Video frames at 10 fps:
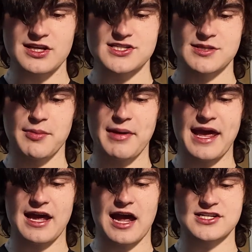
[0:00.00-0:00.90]

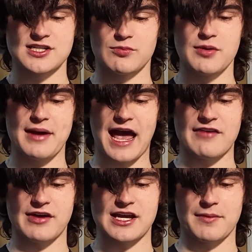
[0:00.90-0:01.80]
Someone may
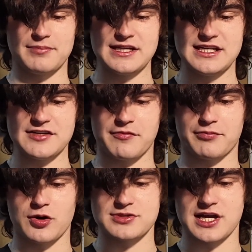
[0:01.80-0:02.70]
have a completely different
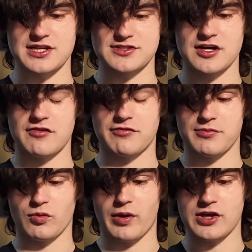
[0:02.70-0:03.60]
process from
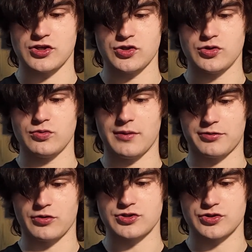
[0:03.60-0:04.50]
the way you
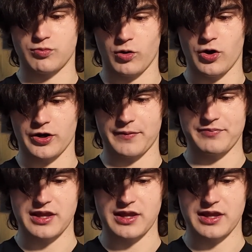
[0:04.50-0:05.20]
approach work,